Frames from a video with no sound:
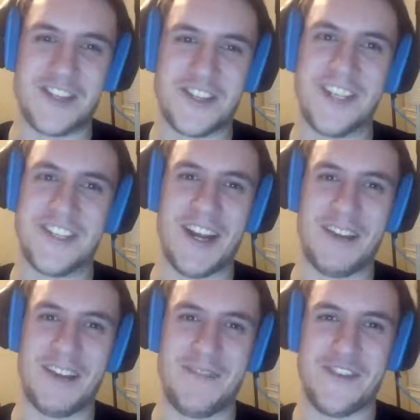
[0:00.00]
gonna
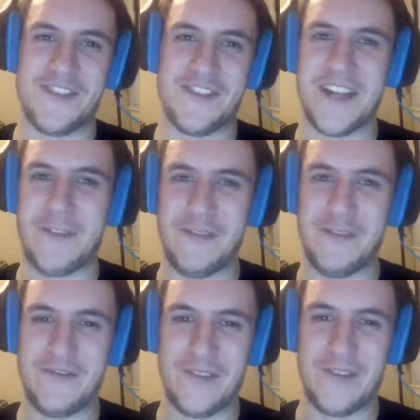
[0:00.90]
suck Fisher's dick
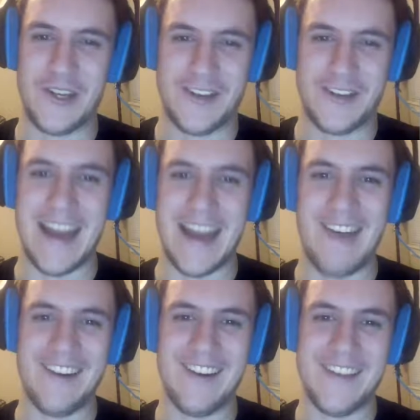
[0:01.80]
for an
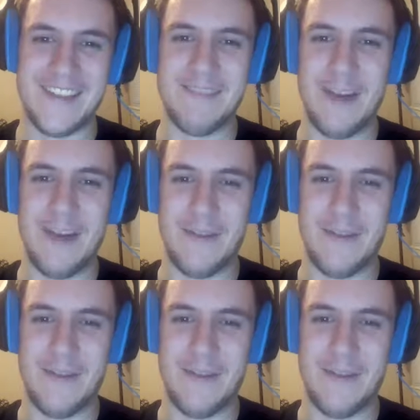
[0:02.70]
hour and block her.